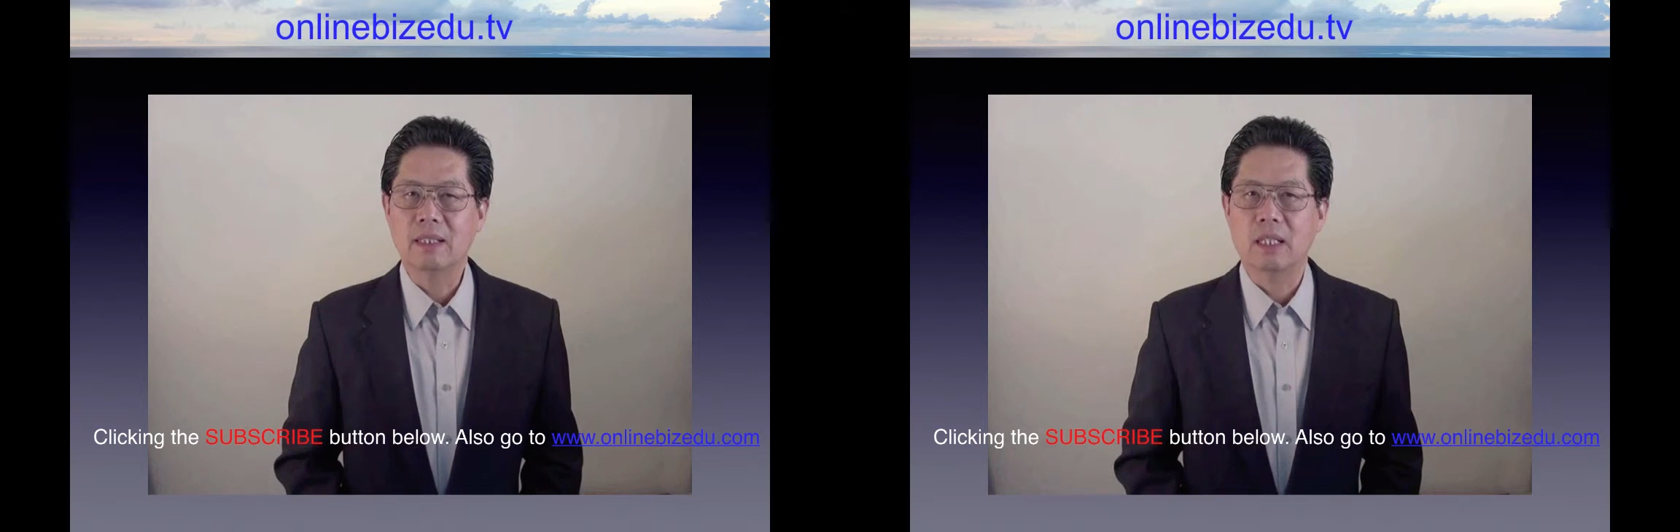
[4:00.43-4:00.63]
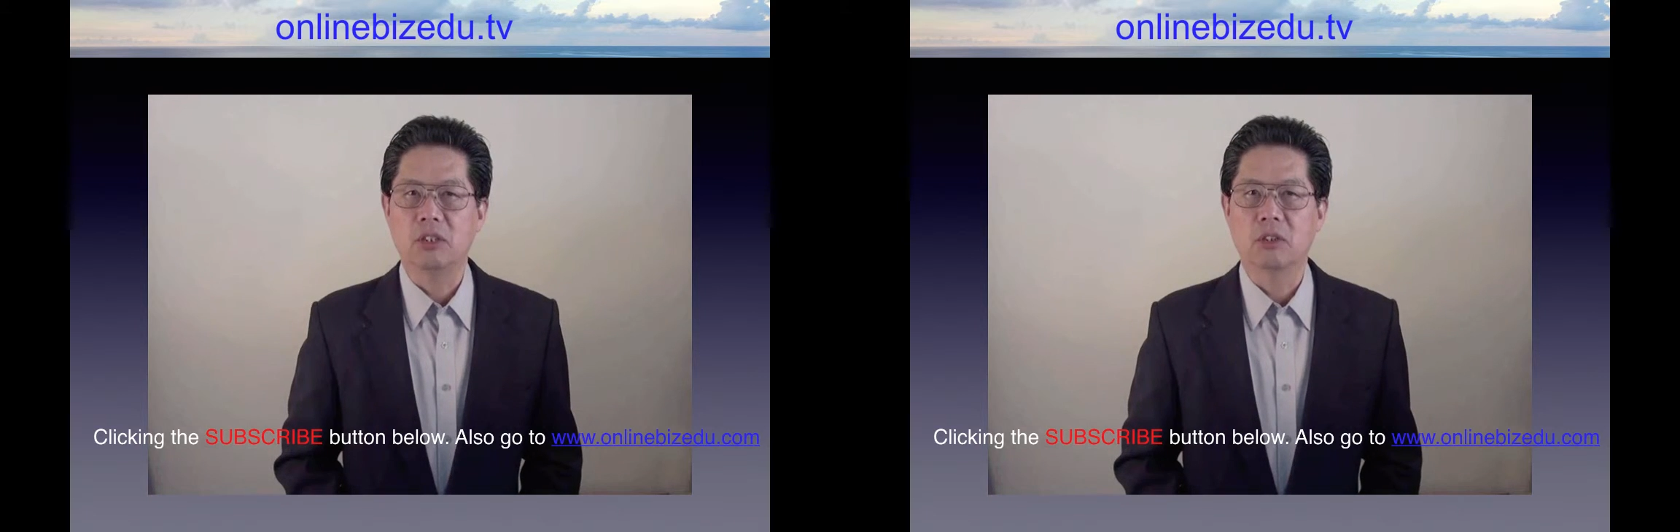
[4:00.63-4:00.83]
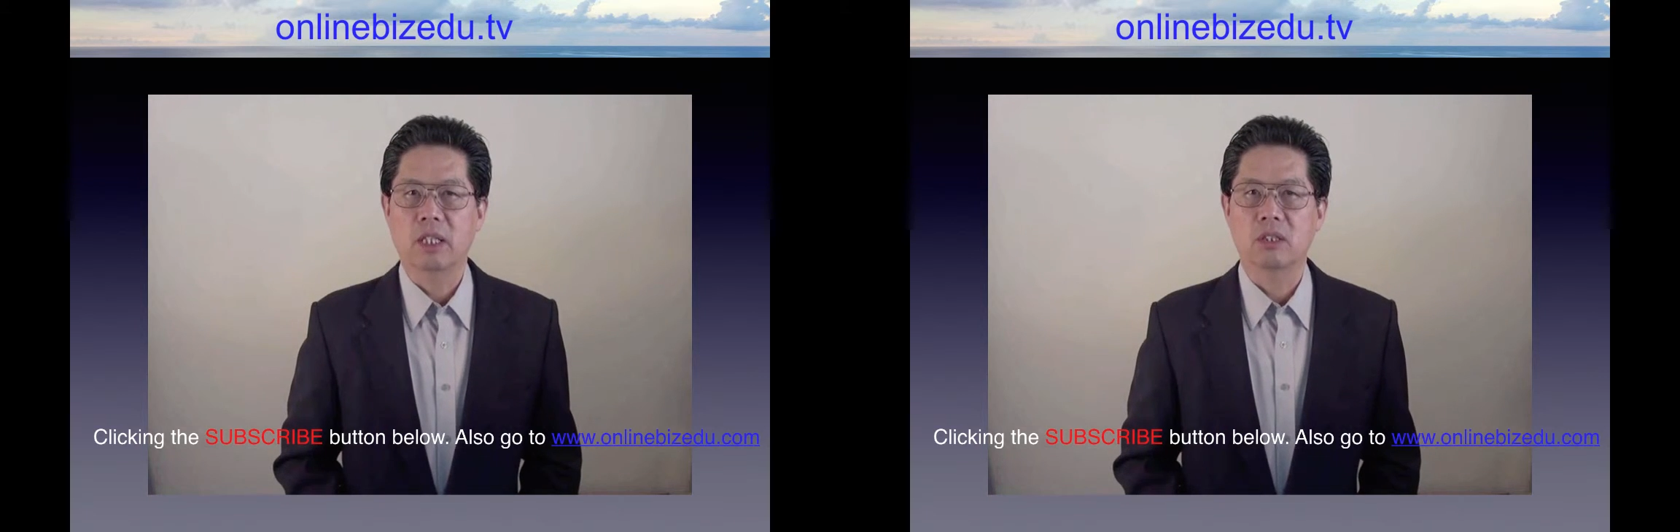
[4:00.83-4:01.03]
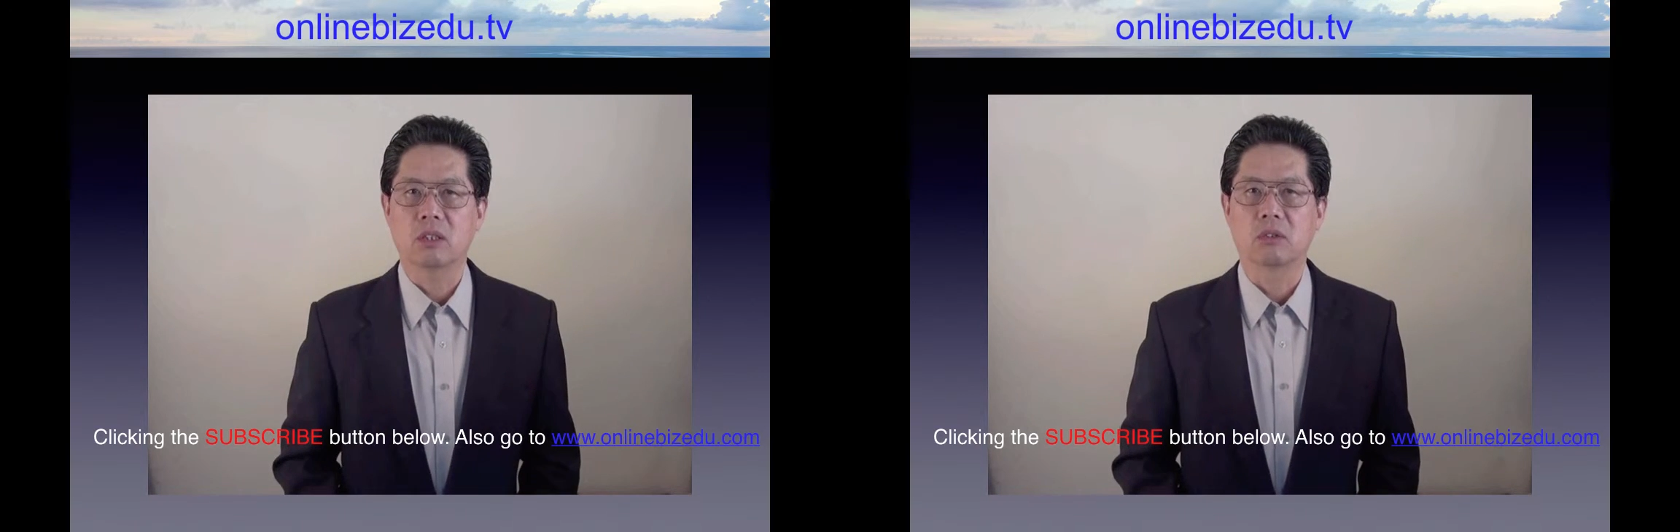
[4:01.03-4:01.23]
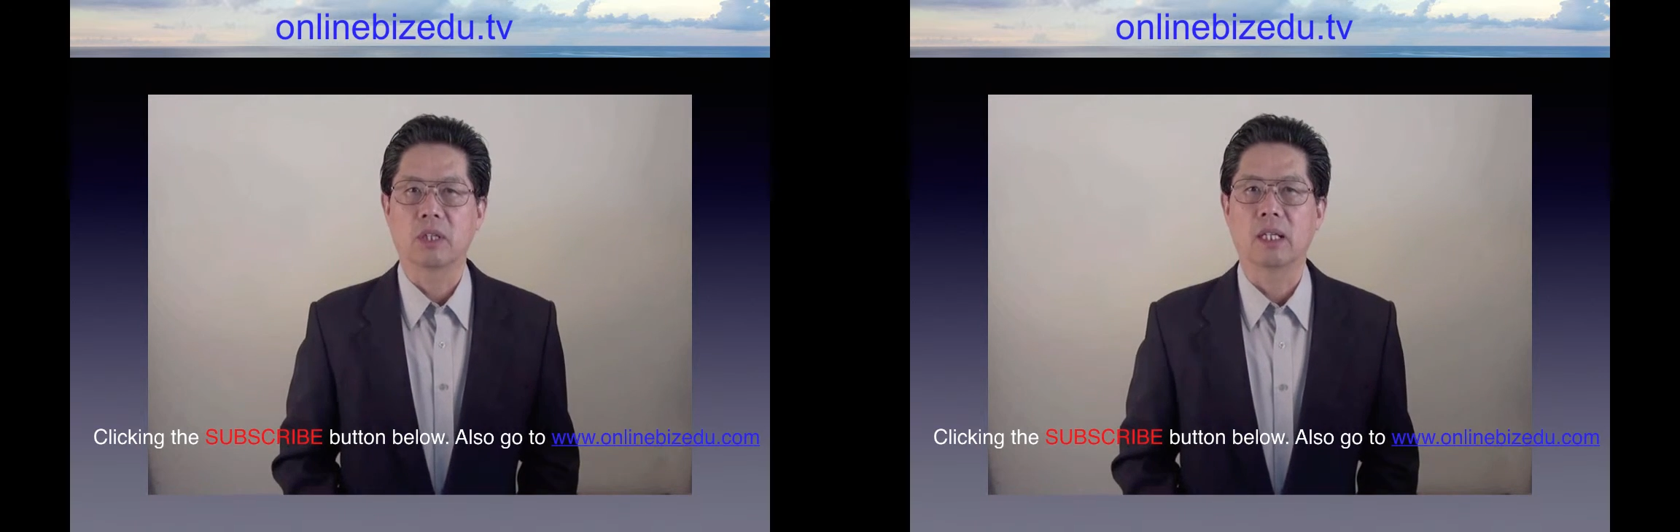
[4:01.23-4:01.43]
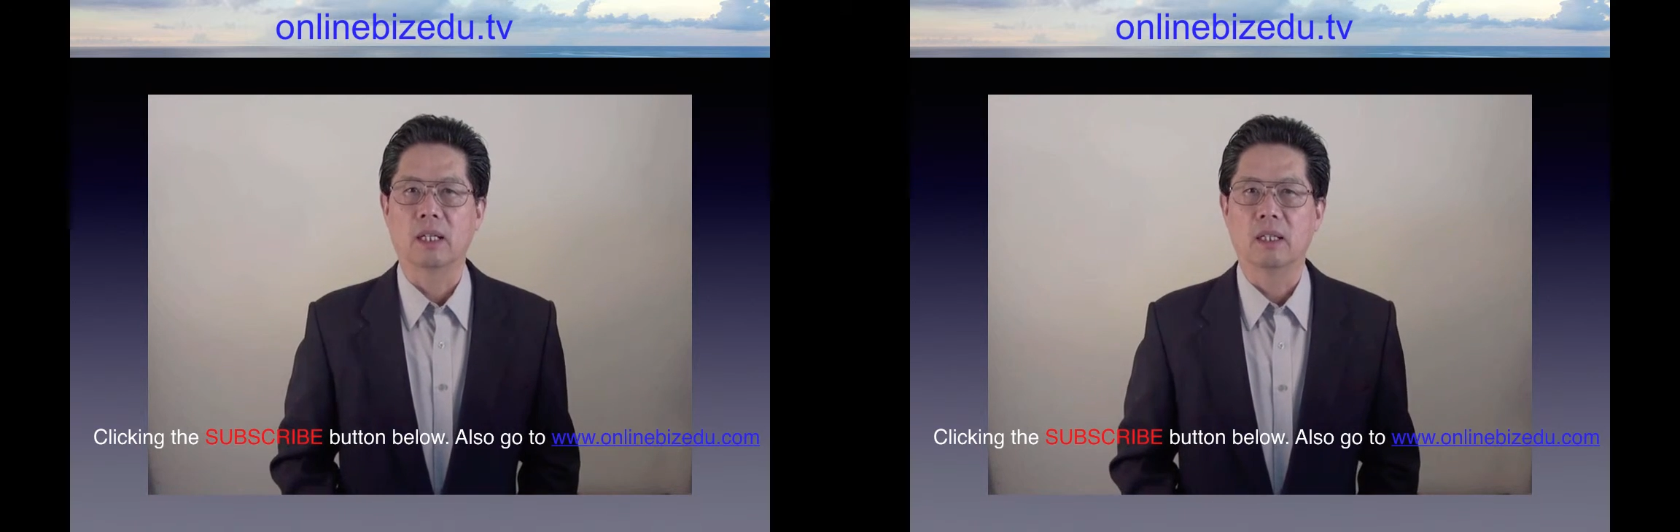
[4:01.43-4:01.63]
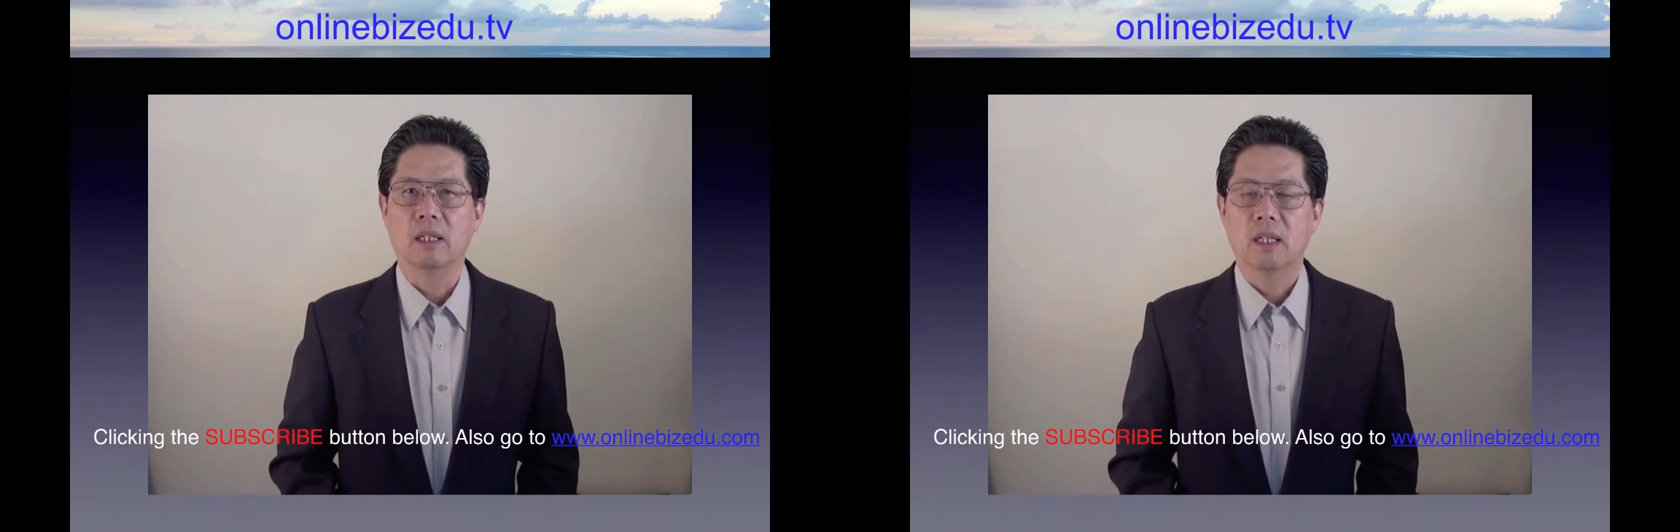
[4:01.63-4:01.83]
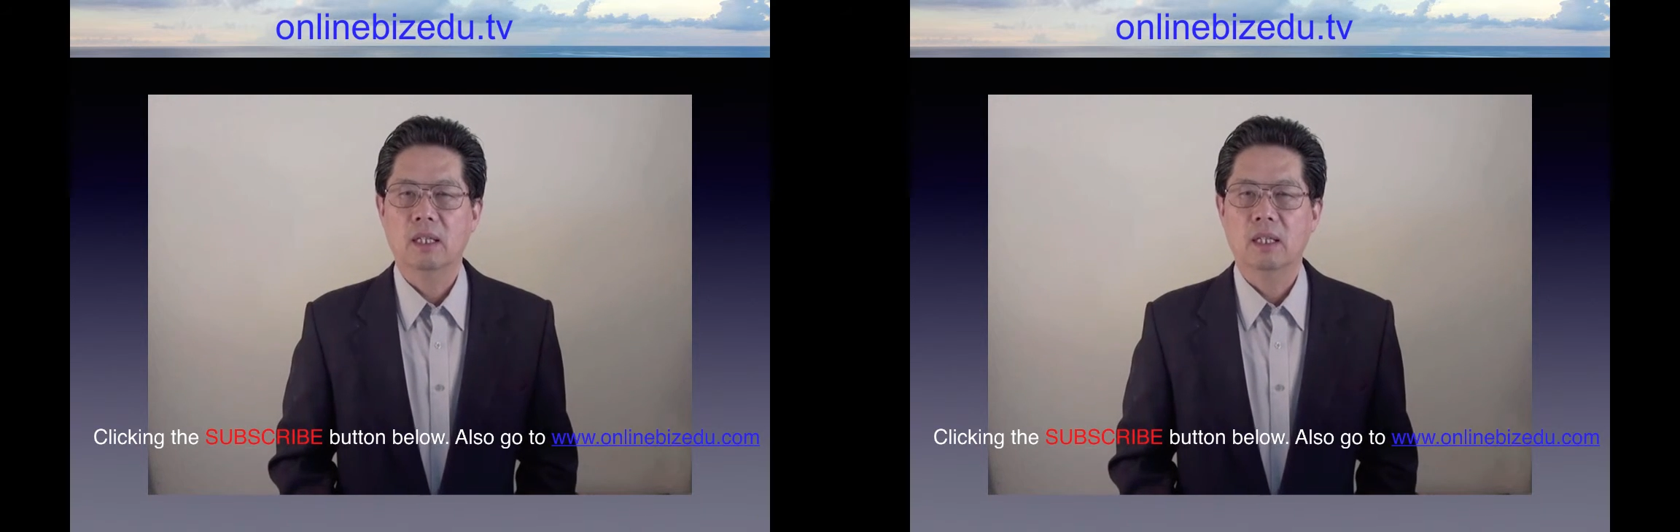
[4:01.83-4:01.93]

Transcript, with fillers: this educational training,